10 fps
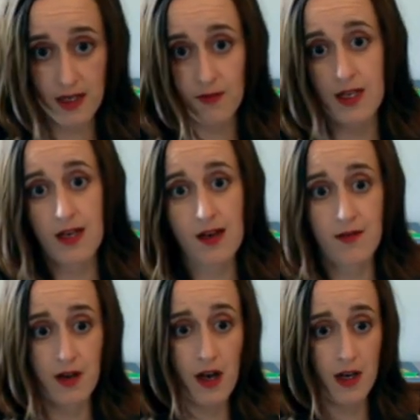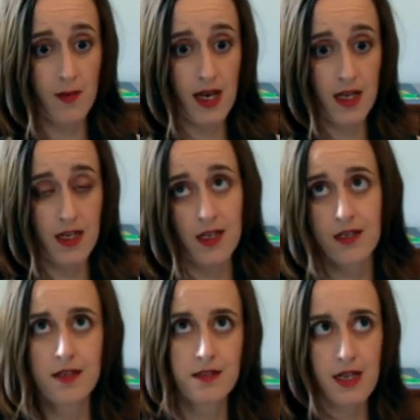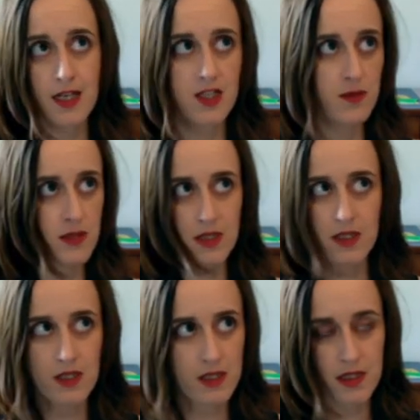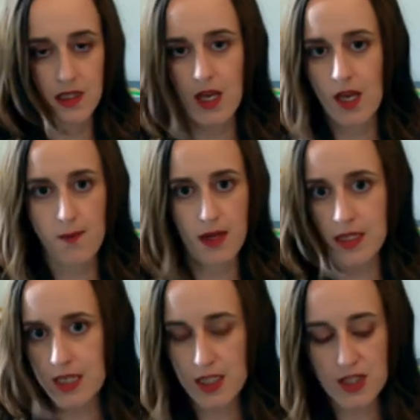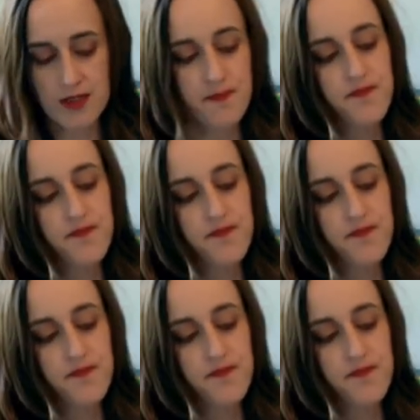We have automatic, tangible, escape, and attention.